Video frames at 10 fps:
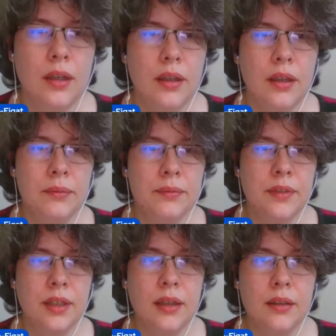Yeah,
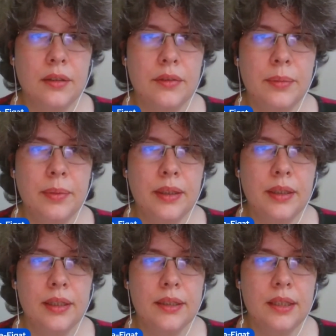hello everybody
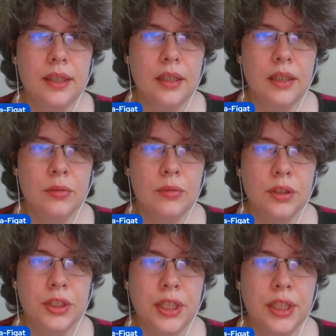listening or
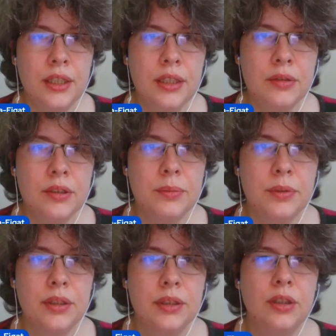watching
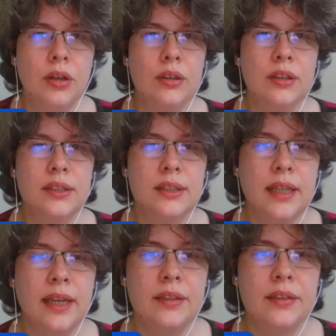Cross-Border Talks,
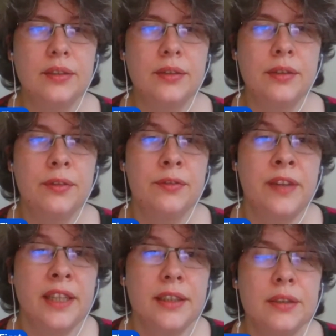and
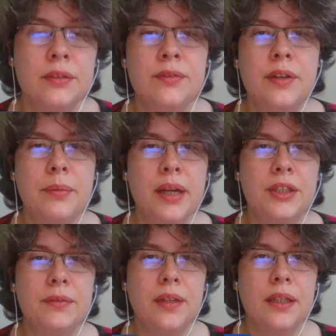thanks you very
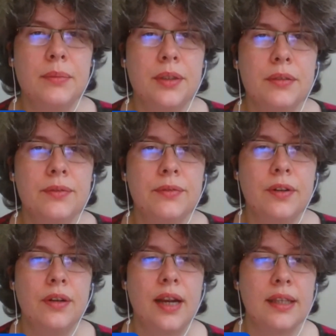much, Vladimir,
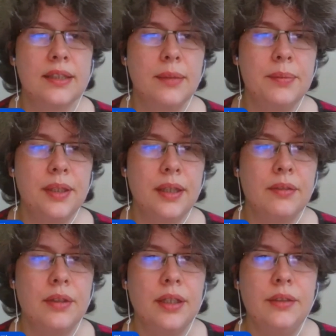for accepting
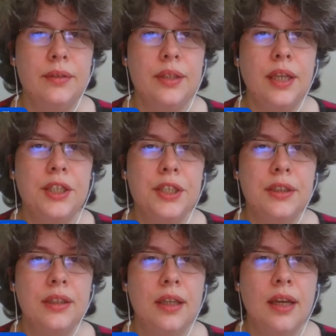our invitation.